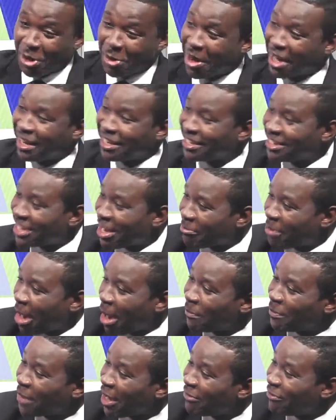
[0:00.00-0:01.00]
a while, and I'm
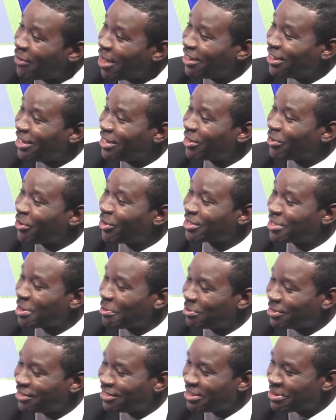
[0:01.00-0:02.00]
happy I finally caught
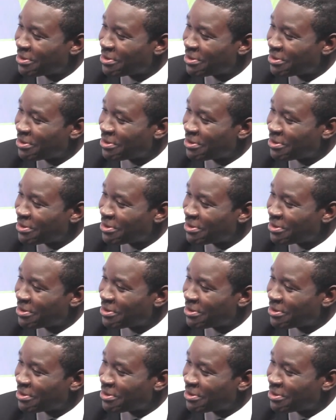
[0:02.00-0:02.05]
up with